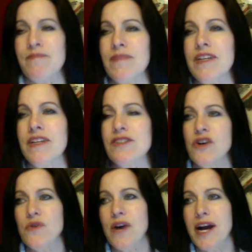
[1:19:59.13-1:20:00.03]

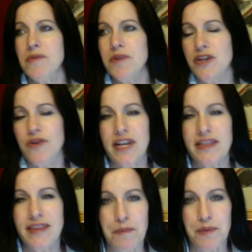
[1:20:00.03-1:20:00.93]
So I wouldn't
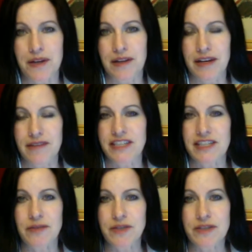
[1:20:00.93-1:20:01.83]
create that pill. In
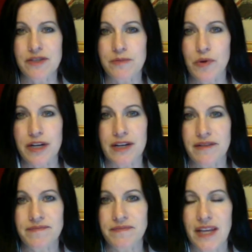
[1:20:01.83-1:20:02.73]
fact, I wouldn't support it.